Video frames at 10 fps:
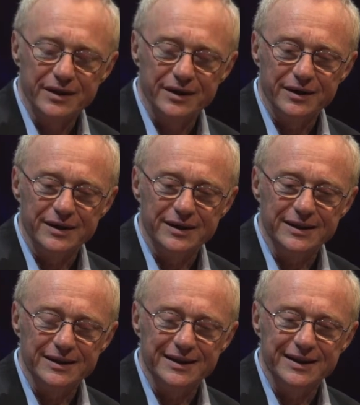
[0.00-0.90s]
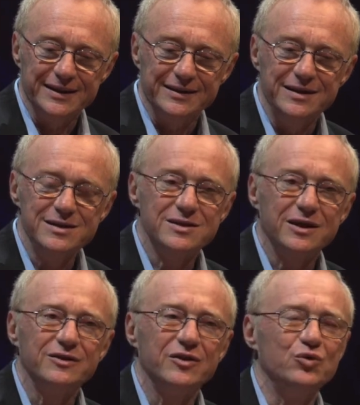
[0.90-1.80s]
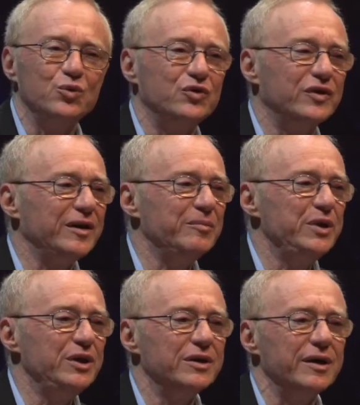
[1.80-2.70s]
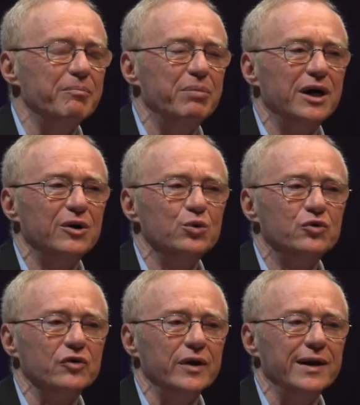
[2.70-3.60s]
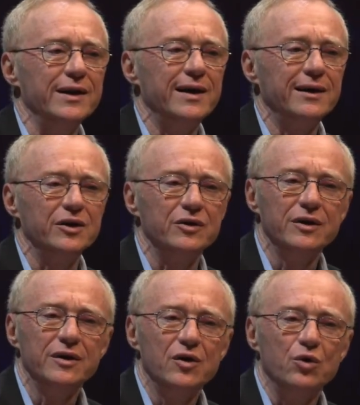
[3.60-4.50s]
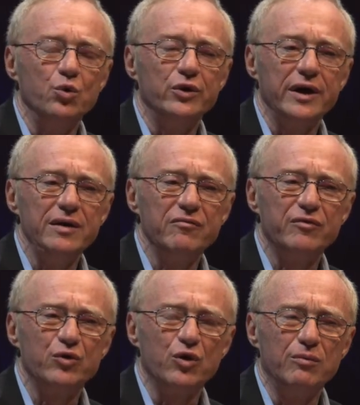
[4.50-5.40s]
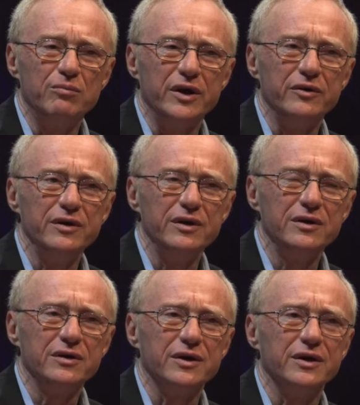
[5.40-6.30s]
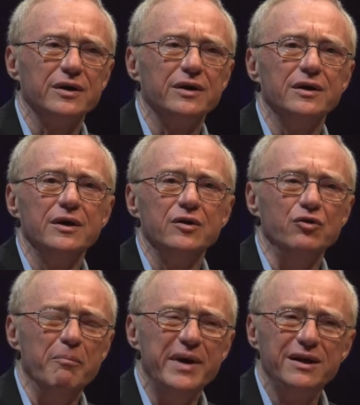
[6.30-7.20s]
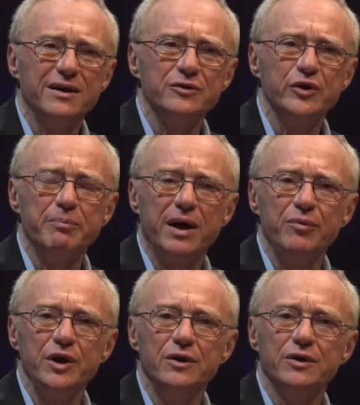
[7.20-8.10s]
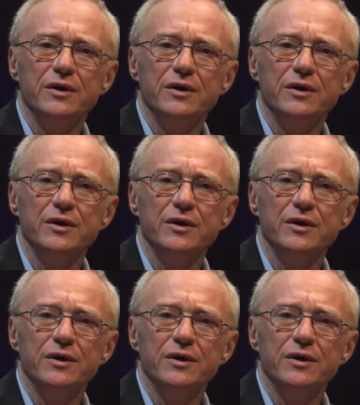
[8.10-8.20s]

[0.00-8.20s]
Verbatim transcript: uh, and he started to tell me about a nun who came from, I think, uh, Dominican Republic.